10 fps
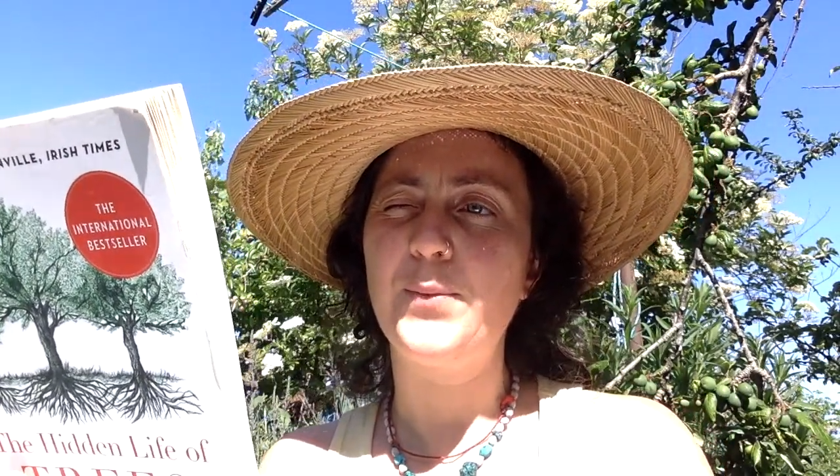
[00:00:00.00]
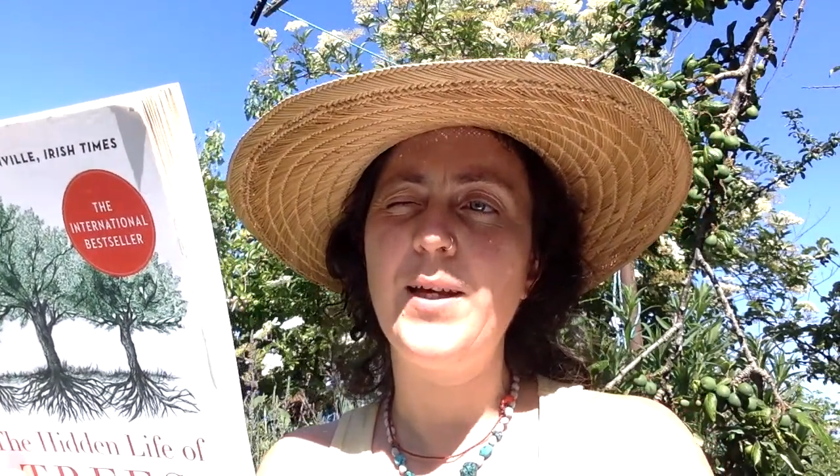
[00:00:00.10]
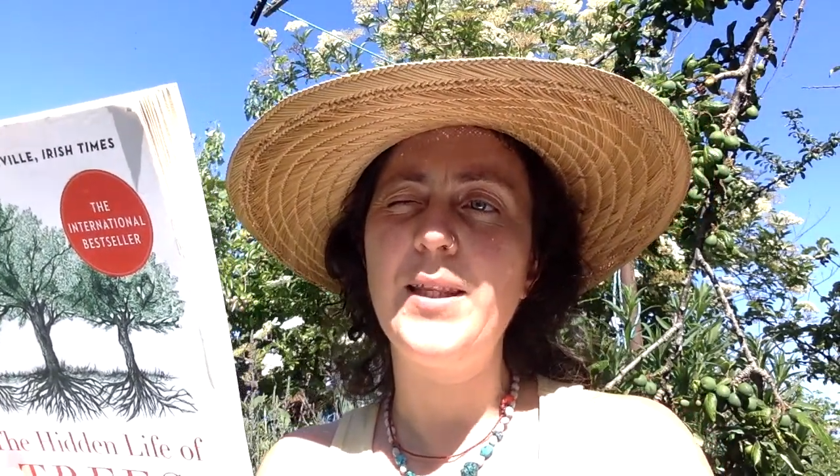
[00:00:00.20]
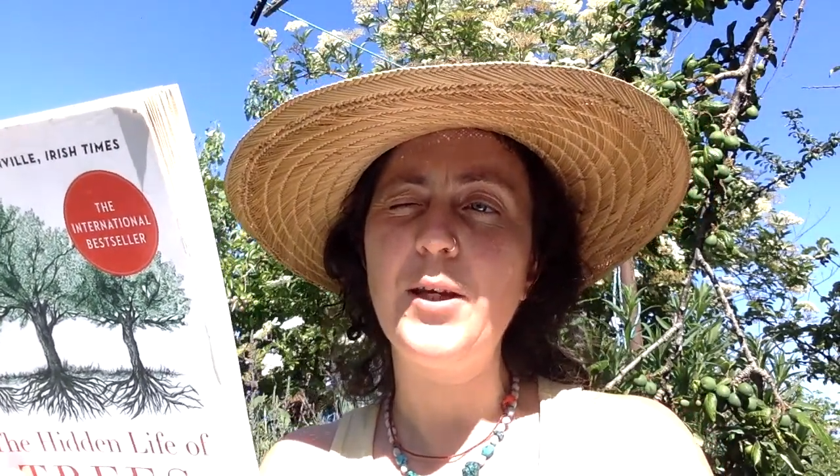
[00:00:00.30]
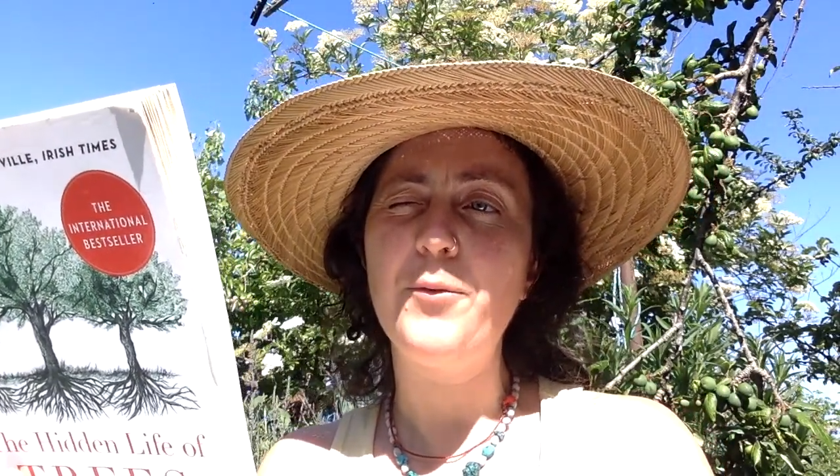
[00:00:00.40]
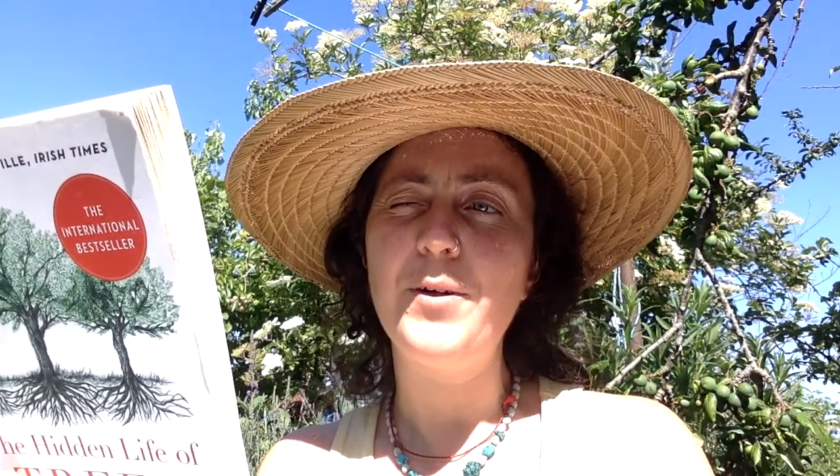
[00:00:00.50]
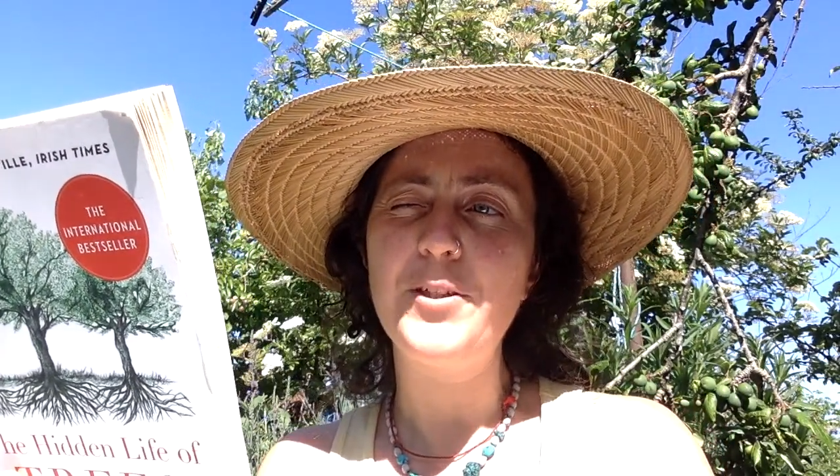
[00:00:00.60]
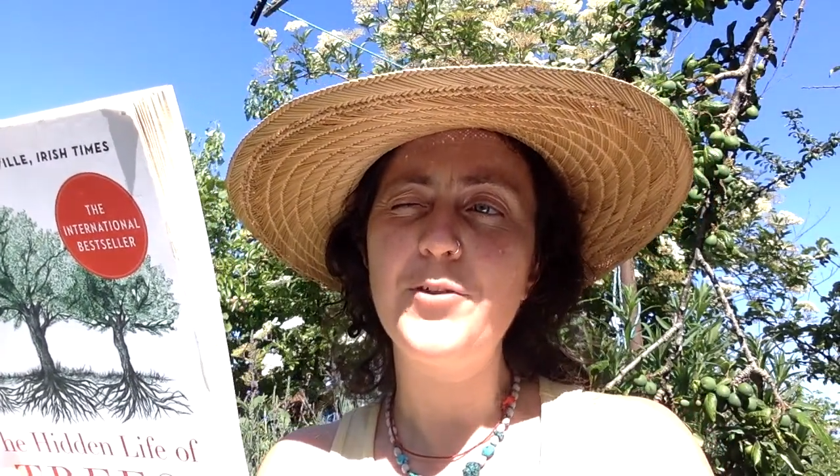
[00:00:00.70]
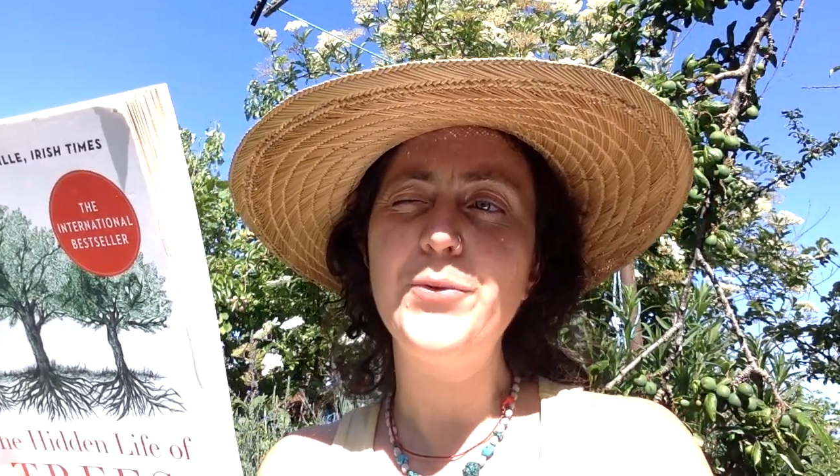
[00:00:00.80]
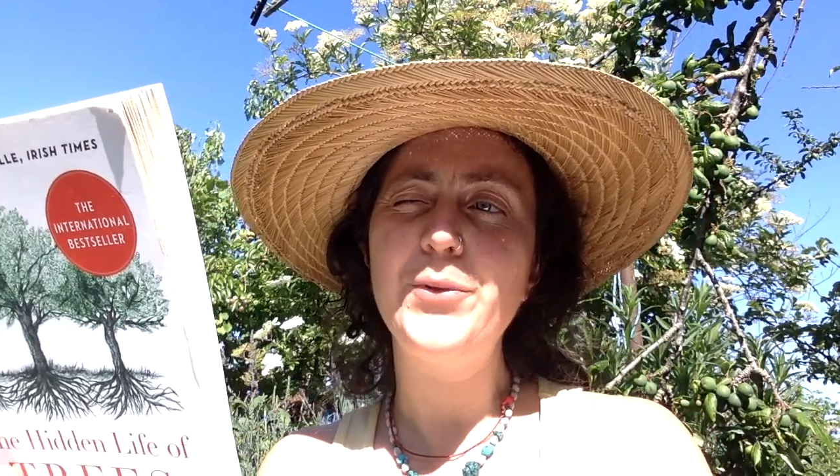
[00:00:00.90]
where the
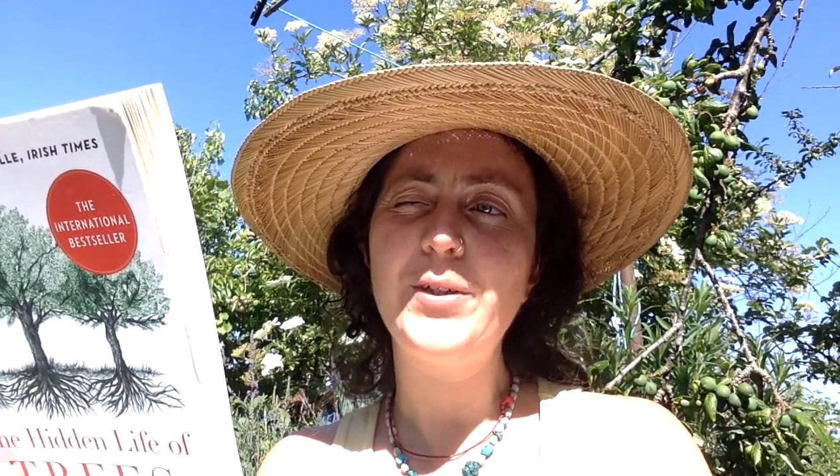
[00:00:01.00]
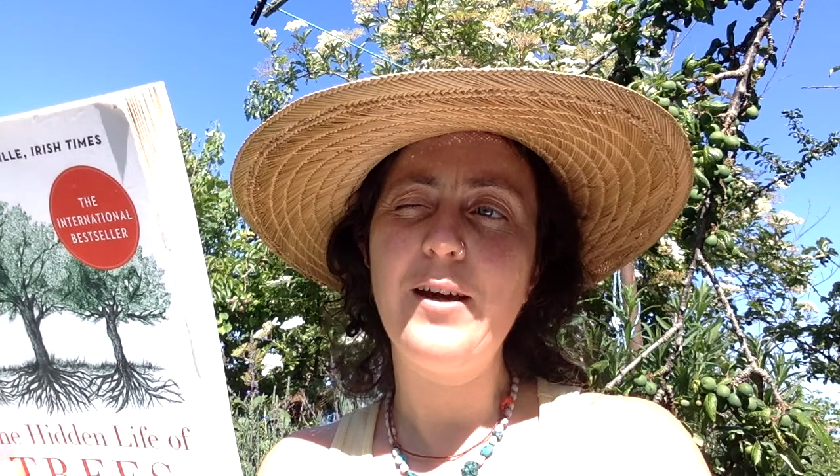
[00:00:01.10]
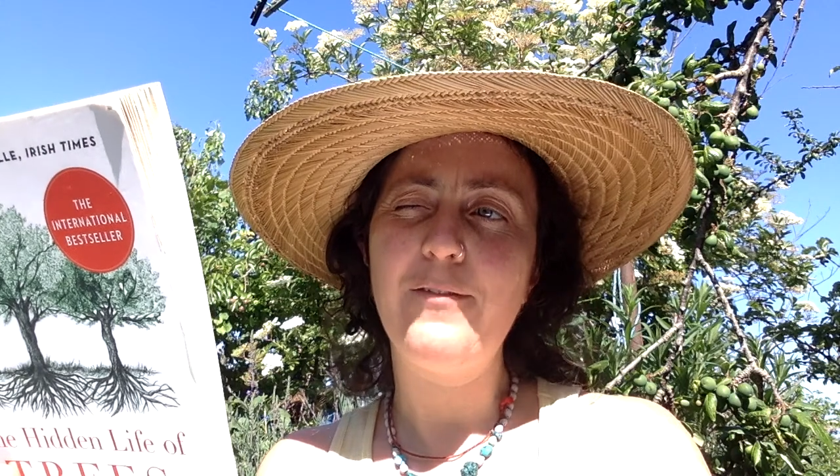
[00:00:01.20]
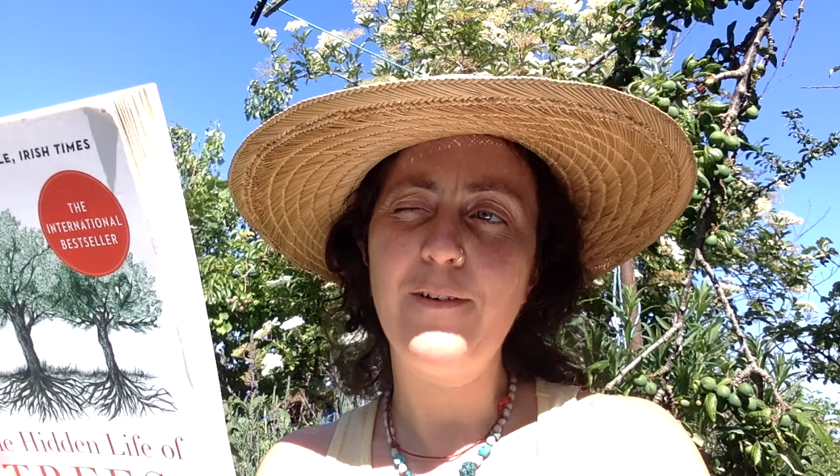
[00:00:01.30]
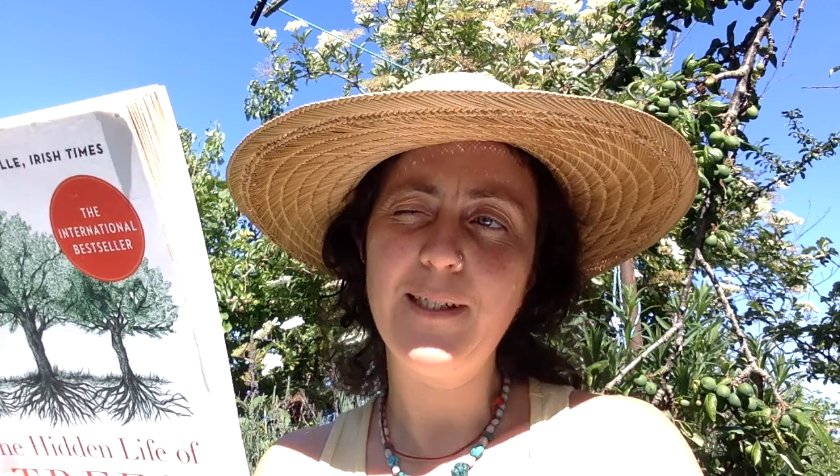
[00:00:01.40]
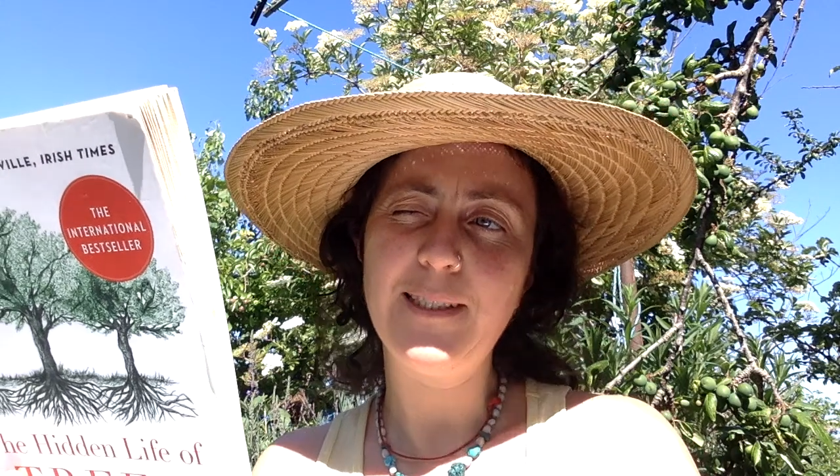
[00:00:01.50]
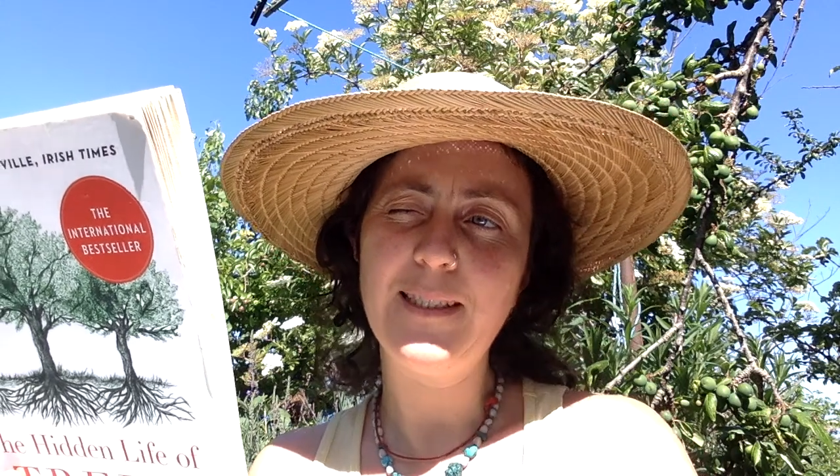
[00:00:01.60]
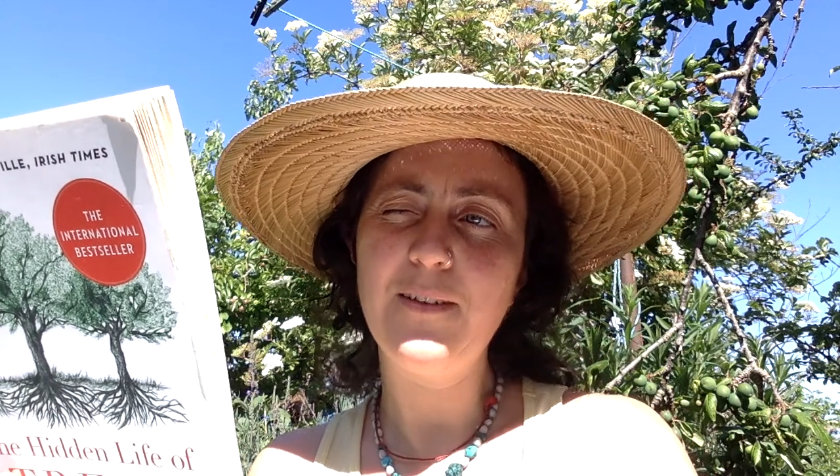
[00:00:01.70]
original diversity